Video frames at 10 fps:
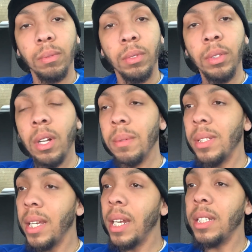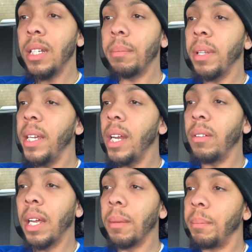You know what I'm saying? That shit played
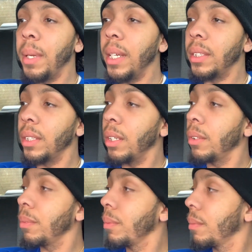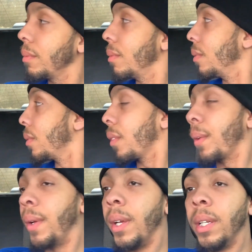out like a bitch, yo.
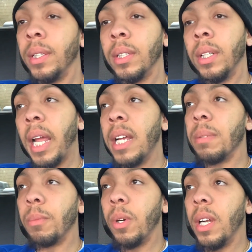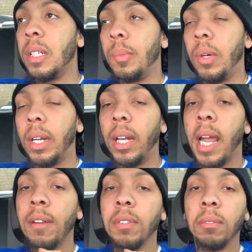Like it's more it's more to
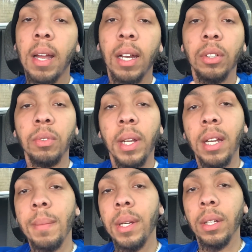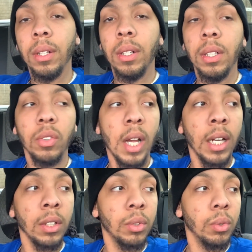life than riding through enemy hoods,
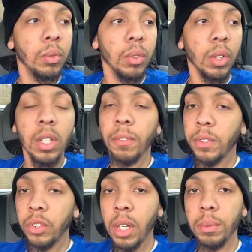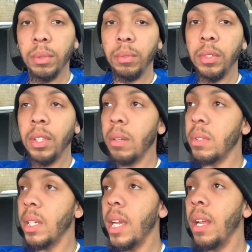riding through looking for trouble. You know what I'm
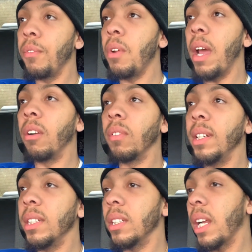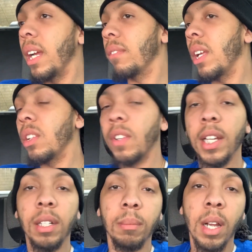saying? If you had a reason, like if they
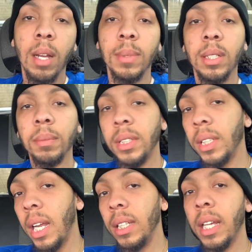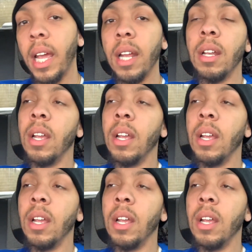threaten your mom or some shit like that,